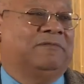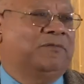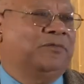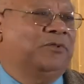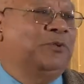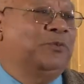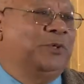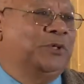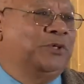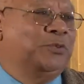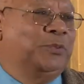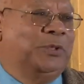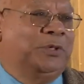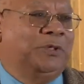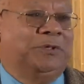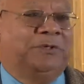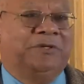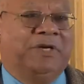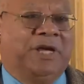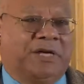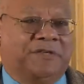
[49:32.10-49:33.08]
to which we
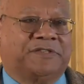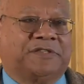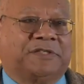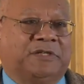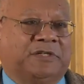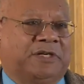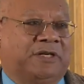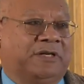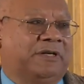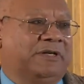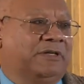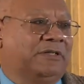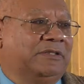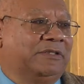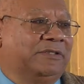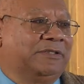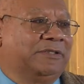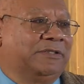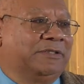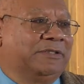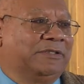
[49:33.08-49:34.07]
owe NASCAR
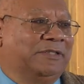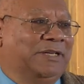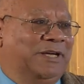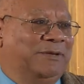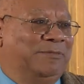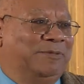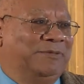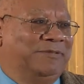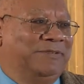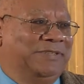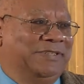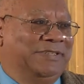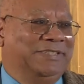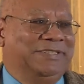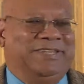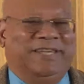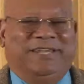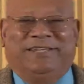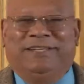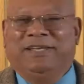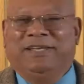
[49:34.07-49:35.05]
and other type of things.